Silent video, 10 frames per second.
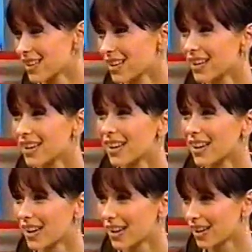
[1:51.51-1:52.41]
Right, but
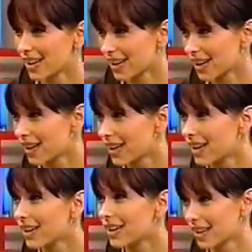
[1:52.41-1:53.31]
we as men are
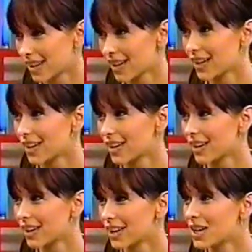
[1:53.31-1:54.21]
supposed to pay attention to the
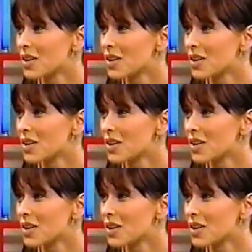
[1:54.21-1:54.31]
little things.